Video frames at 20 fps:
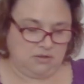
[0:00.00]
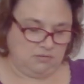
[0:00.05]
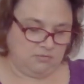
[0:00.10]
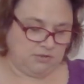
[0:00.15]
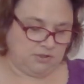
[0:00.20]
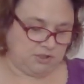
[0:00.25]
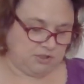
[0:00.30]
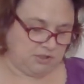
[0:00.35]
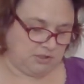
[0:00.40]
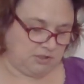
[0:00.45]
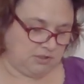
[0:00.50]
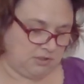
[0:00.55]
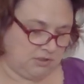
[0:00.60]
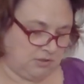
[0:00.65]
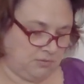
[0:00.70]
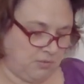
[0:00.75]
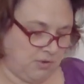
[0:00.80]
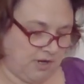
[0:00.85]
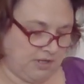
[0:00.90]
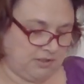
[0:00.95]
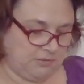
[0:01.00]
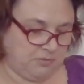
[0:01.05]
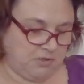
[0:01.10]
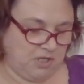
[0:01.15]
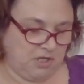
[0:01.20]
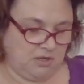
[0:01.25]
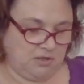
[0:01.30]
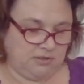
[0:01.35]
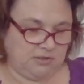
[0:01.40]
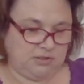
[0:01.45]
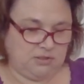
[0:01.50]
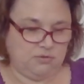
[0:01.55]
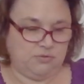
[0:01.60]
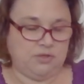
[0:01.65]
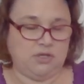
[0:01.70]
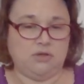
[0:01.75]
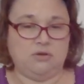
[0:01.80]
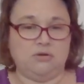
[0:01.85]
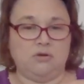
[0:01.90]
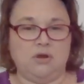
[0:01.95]
which doesn't surprise me. So
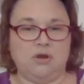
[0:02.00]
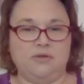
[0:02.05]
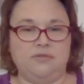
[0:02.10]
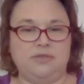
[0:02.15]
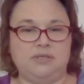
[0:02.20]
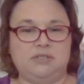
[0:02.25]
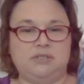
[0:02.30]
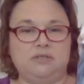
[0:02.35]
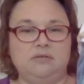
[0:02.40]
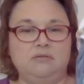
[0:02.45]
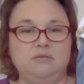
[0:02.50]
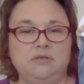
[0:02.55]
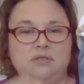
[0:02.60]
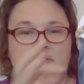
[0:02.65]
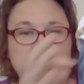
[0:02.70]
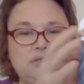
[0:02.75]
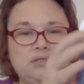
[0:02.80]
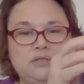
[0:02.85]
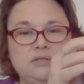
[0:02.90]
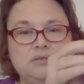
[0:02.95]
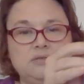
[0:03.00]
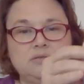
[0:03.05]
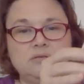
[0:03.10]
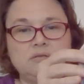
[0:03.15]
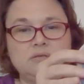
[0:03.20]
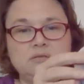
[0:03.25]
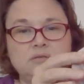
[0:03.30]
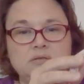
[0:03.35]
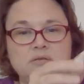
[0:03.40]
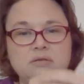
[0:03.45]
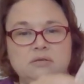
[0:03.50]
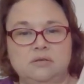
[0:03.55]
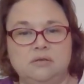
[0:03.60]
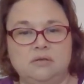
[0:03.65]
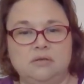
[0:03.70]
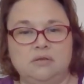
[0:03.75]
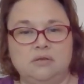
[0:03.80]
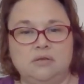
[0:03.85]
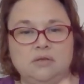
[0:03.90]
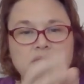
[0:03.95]
here are the silks.
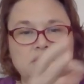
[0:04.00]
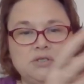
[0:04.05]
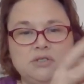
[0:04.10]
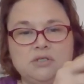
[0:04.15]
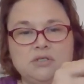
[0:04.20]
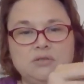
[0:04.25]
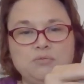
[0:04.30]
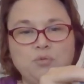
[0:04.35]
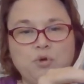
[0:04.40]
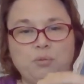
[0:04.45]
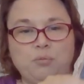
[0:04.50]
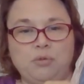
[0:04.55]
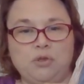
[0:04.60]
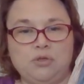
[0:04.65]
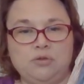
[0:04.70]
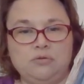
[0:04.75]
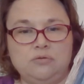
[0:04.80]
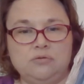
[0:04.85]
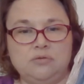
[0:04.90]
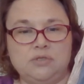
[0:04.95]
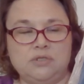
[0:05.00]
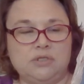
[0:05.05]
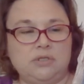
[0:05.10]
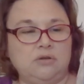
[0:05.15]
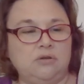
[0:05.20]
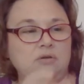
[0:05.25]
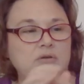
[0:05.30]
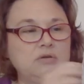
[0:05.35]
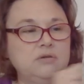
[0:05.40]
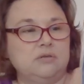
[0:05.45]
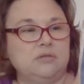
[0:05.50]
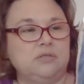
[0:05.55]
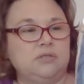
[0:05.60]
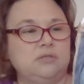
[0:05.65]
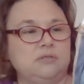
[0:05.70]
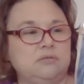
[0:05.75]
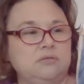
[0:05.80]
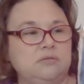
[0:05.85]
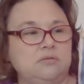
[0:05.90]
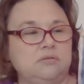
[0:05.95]
a little more blues in
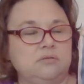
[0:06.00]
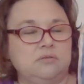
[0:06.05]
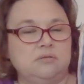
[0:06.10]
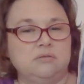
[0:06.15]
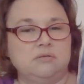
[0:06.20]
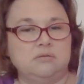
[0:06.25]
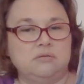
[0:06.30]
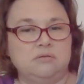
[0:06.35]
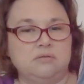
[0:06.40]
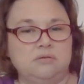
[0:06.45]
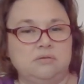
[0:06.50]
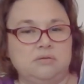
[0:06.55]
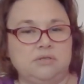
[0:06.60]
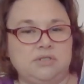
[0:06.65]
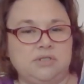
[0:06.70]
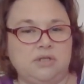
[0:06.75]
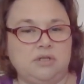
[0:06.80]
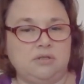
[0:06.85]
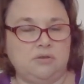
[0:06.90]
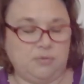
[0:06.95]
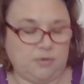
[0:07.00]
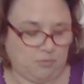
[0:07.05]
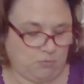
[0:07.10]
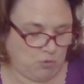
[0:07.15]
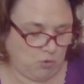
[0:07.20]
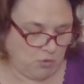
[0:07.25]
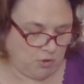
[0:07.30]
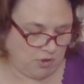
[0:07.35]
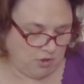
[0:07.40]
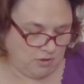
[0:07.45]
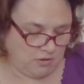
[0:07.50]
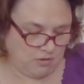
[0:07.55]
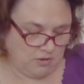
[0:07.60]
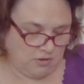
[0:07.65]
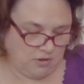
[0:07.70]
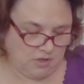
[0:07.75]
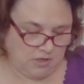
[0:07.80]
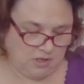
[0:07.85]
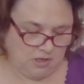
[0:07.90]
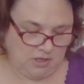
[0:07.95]
hers. Hers had a little bit more.
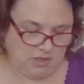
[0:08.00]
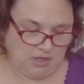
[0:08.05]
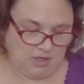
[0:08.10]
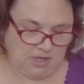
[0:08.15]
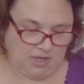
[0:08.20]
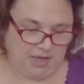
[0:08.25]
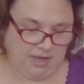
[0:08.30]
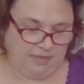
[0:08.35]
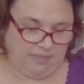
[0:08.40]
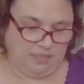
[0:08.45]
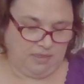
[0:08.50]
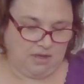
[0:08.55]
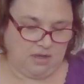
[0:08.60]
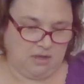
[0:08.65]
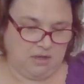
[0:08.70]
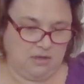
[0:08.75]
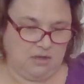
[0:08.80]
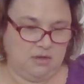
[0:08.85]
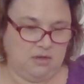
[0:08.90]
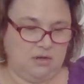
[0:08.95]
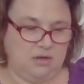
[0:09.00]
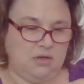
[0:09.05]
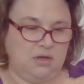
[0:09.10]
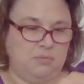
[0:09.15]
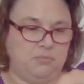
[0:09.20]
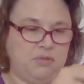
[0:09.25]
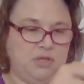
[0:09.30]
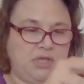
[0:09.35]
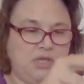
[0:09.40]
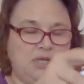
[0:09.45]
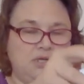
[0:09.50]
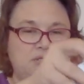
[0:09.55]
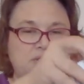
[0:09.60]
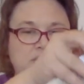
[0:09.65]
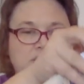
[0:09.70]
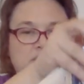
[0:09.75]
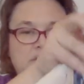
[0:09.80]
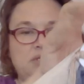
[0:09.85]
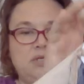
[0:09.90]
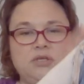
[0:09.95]
And then up
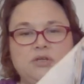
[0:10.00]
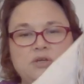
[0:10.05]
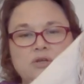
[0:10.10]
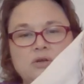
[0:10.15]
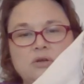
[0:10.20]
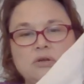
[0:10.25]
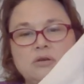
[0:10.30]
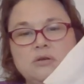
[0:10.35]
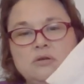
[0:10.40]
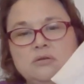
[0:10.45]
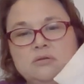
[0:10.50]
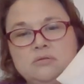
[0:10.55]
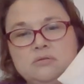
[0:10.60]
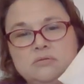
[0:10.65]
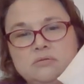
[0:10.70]
against here,